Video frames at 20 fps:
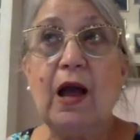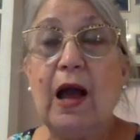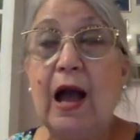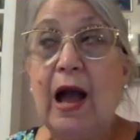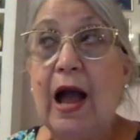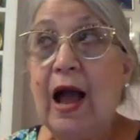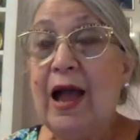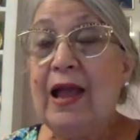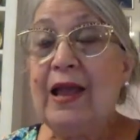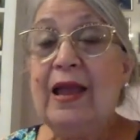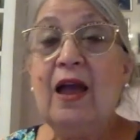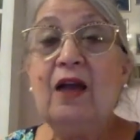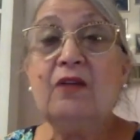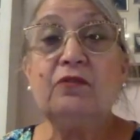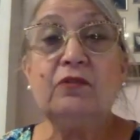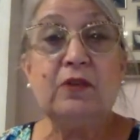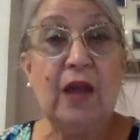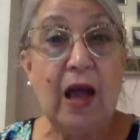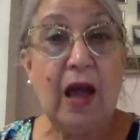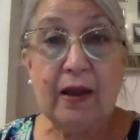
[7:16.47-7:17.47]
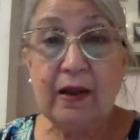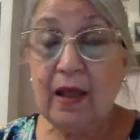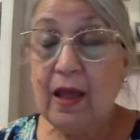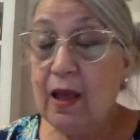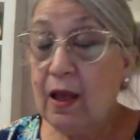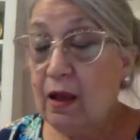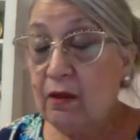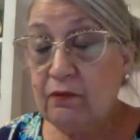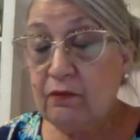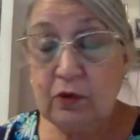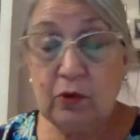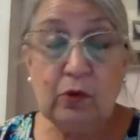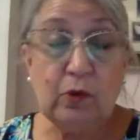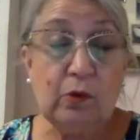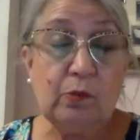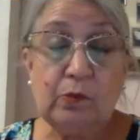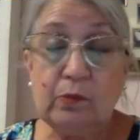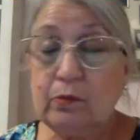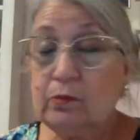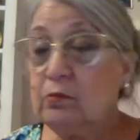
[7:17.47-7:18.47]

I have not ever,